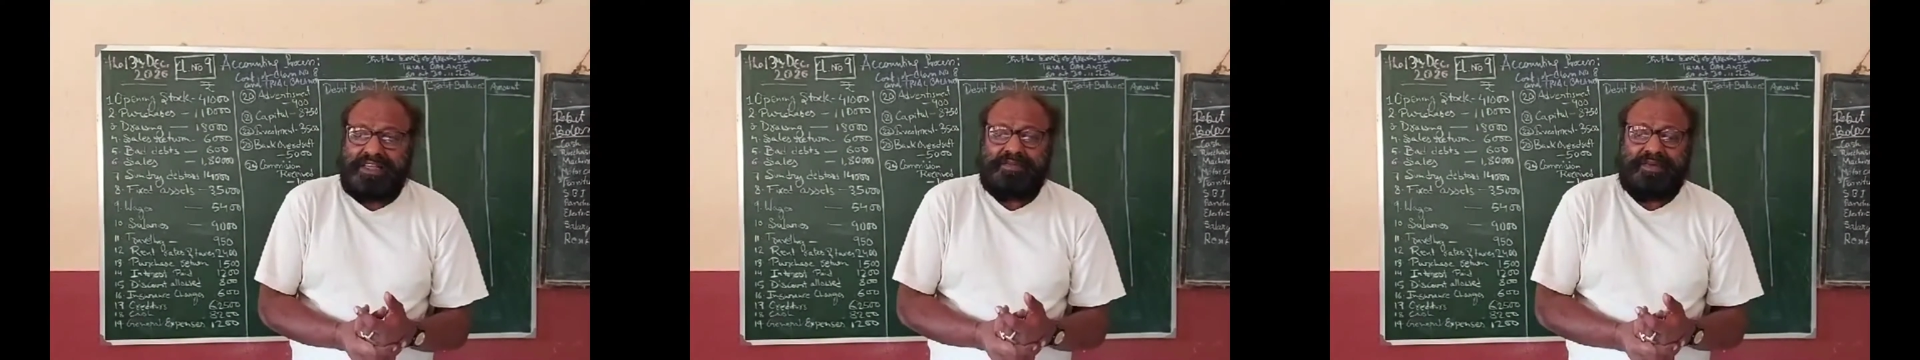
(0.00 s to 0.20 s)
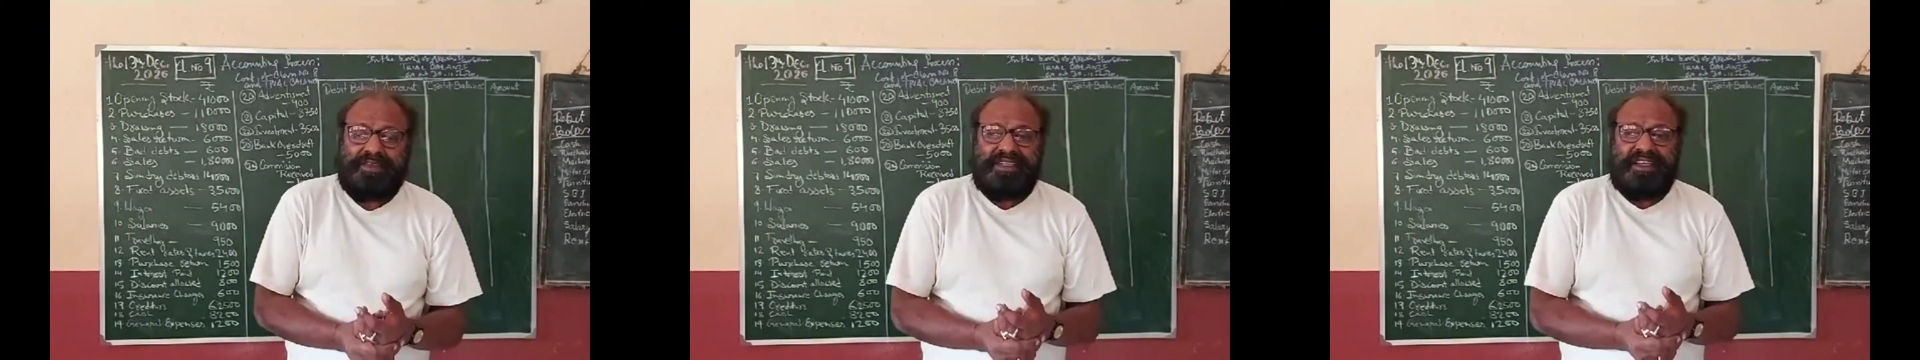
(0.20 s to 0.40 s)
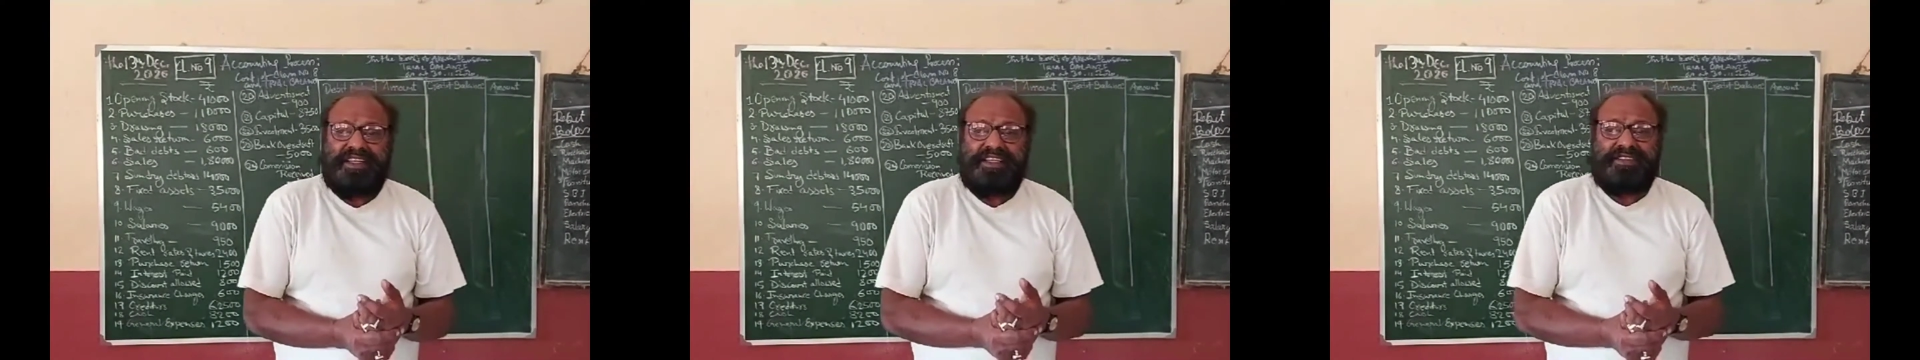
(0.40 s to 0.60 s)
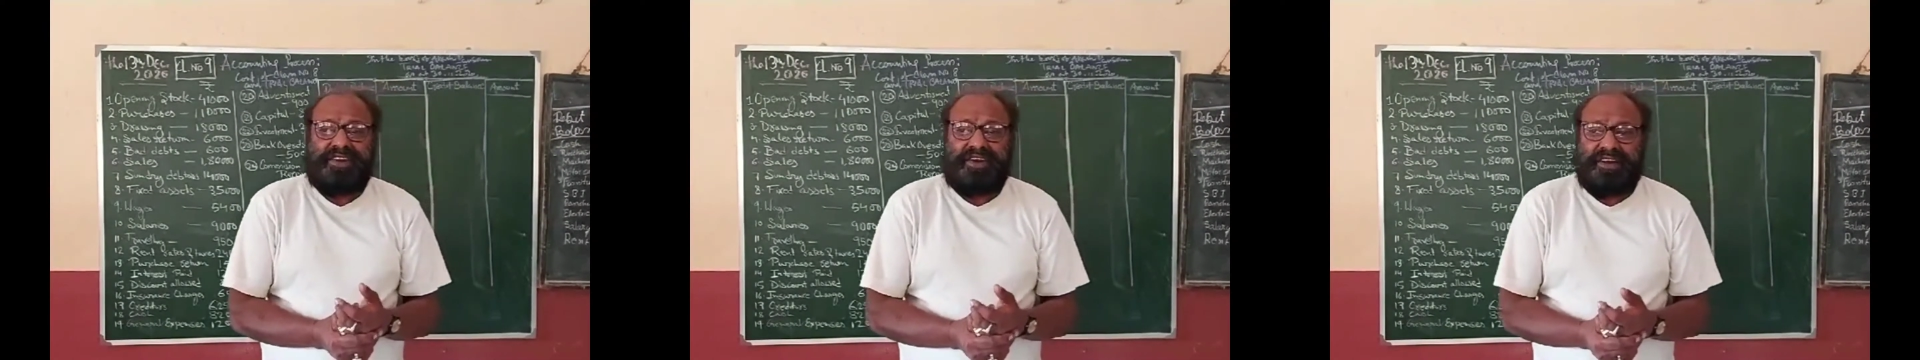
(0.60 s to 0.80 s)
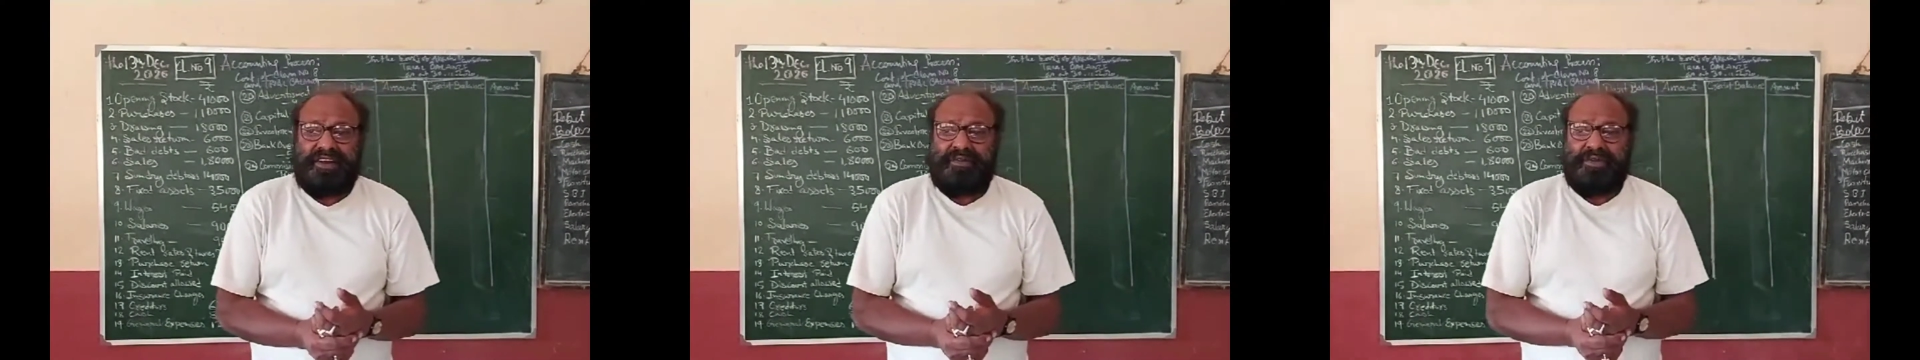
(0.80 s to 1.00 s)
Pansari
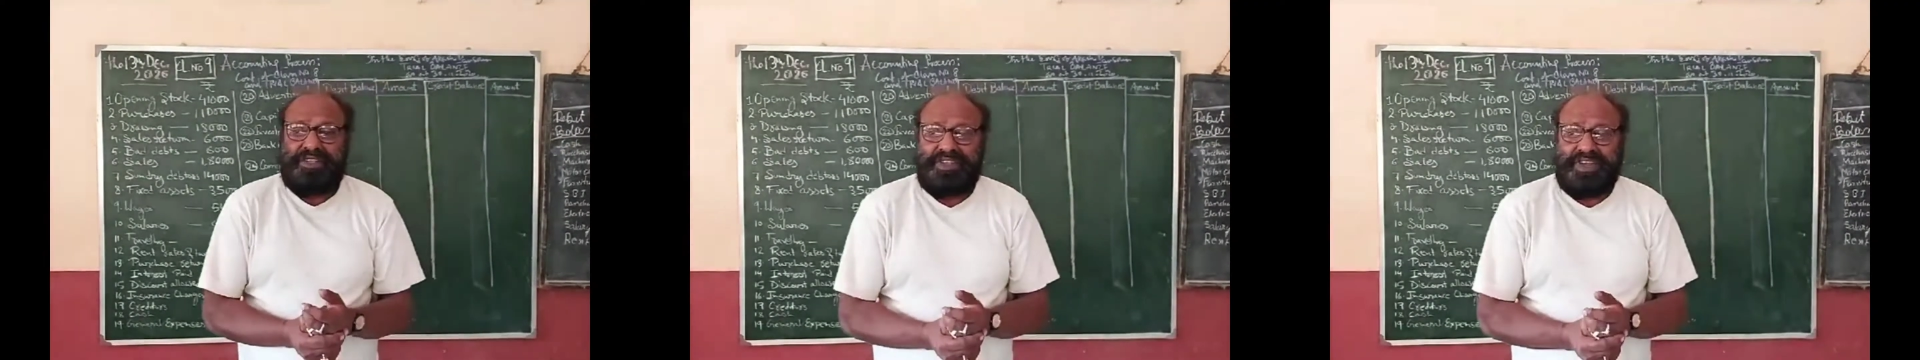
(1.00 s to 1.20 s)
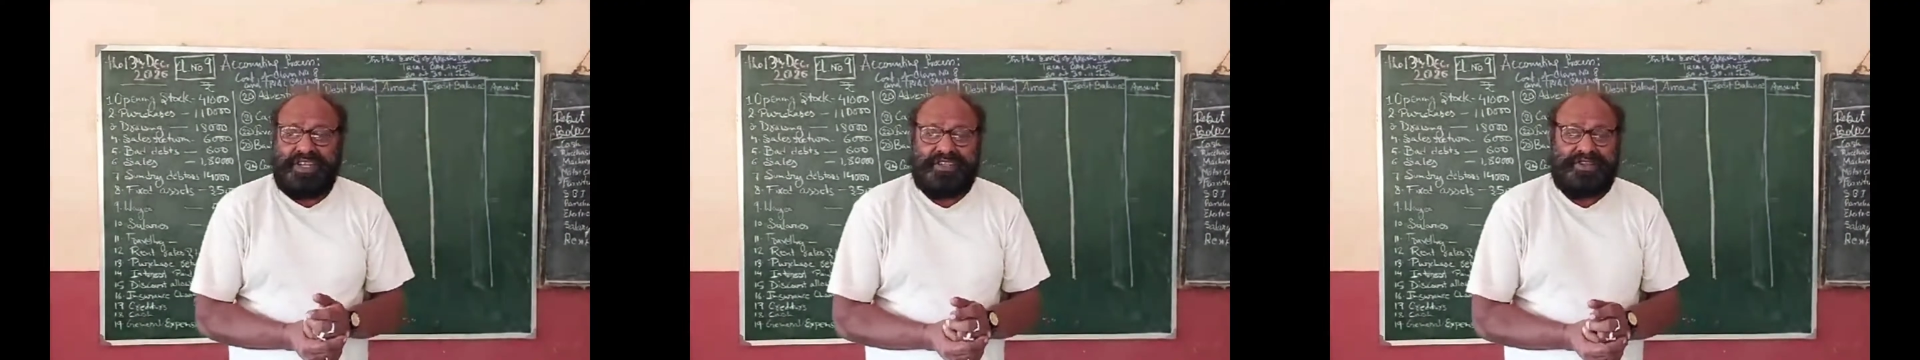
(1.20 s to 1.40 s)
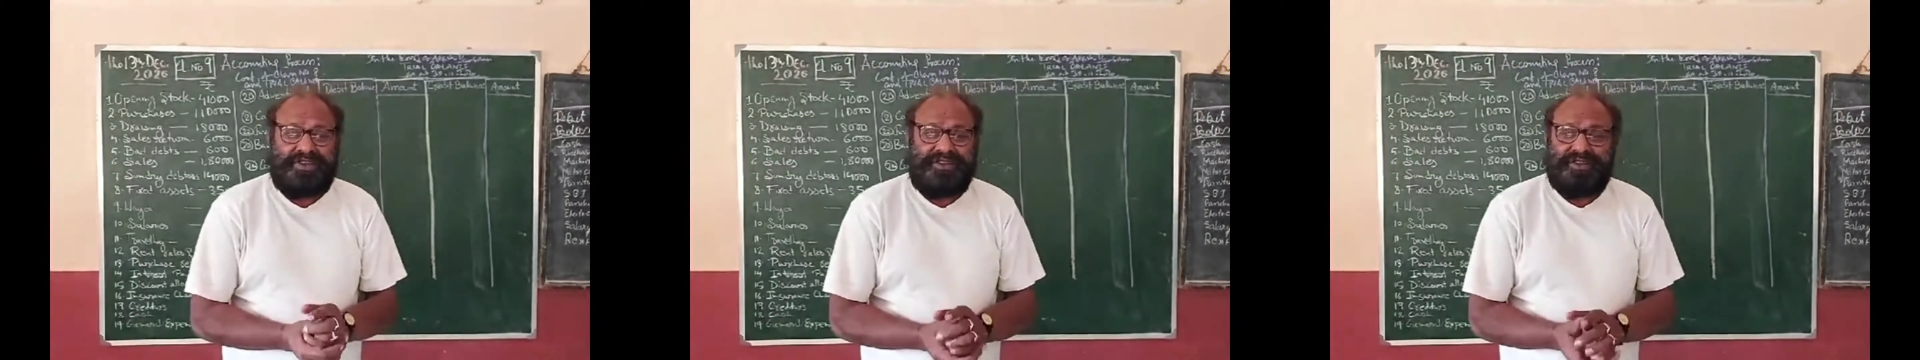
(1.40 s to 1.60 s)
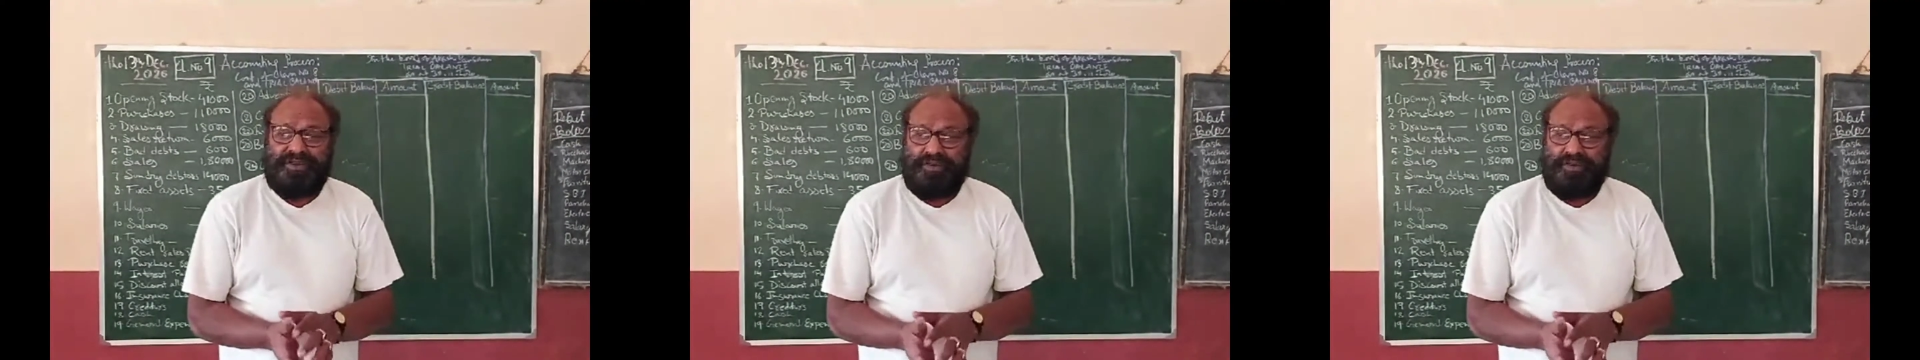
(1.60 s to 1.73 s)
started business